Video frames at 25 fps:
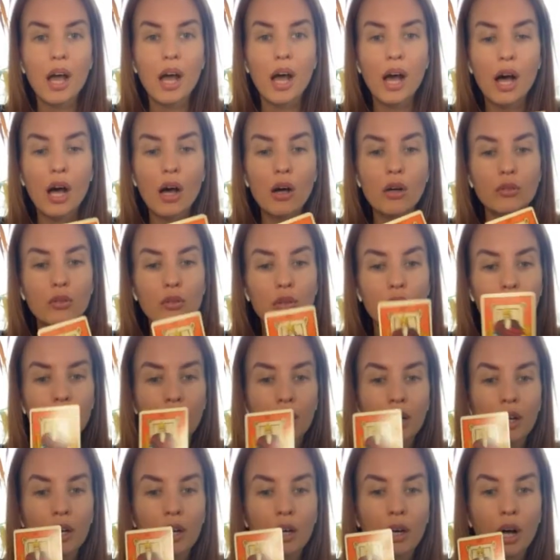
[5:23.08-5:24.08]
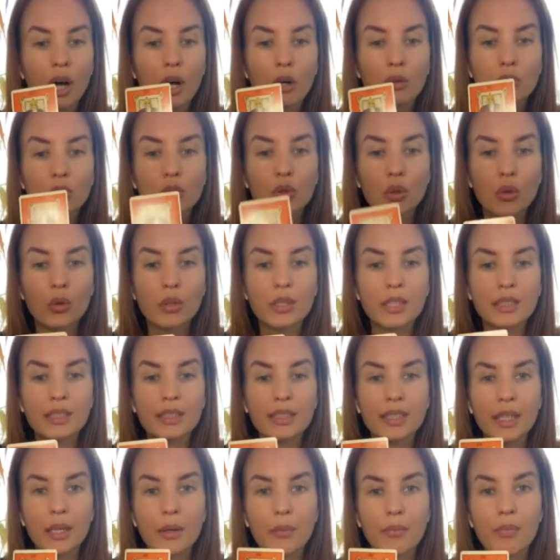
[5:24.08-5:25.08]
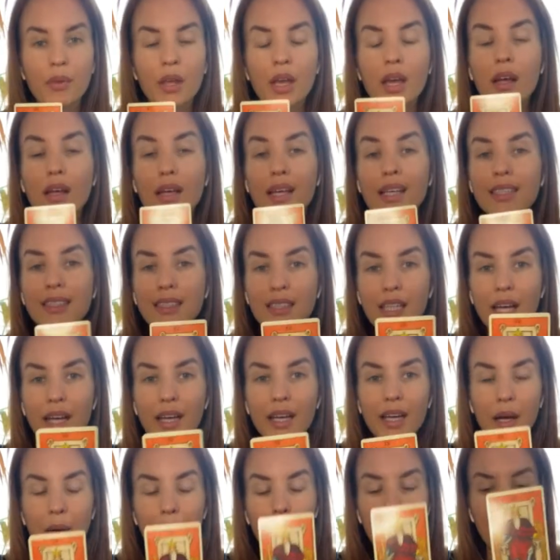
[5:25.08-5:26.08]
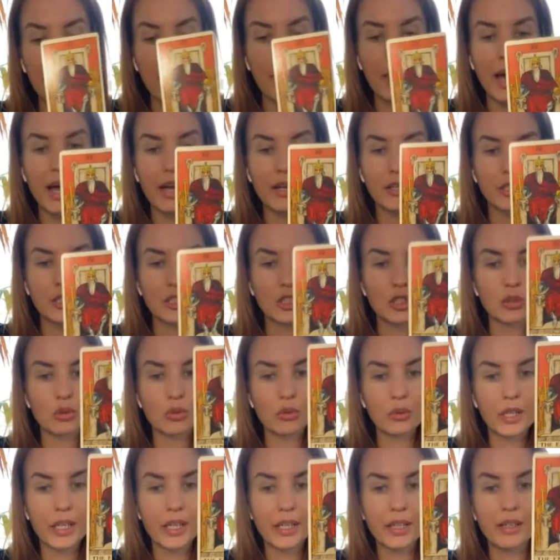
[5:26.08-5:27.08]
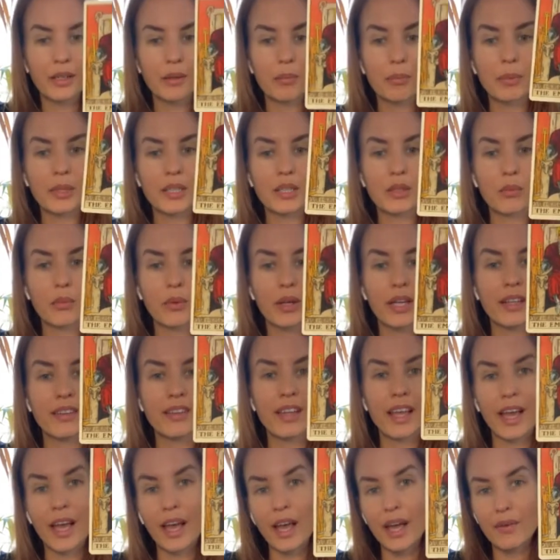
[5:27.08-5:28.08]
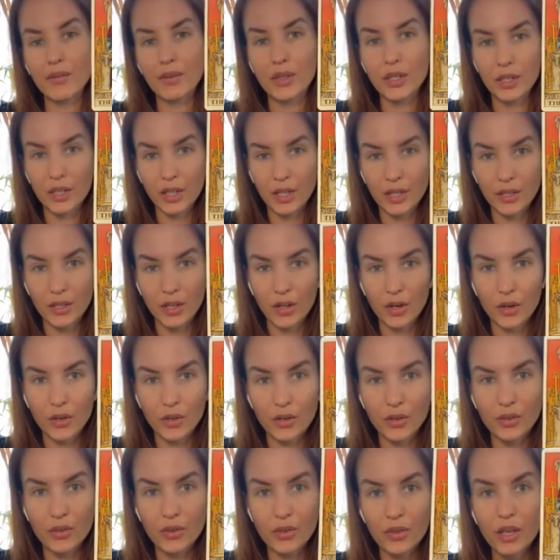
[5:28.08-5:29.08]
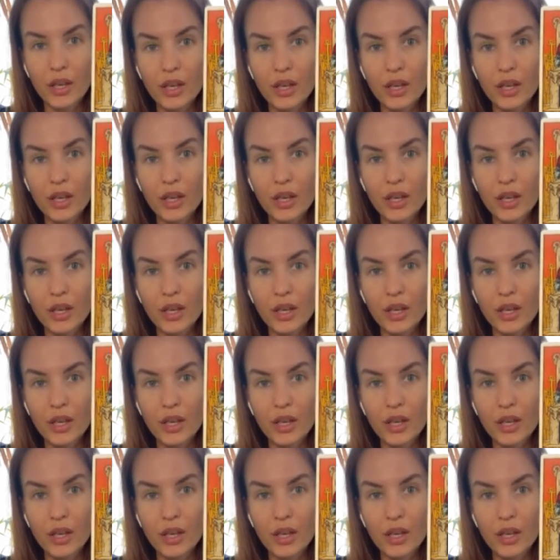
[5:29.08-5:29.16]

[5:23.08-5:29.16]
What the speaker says: authority. It's like a marriage ring between the heaven and earth.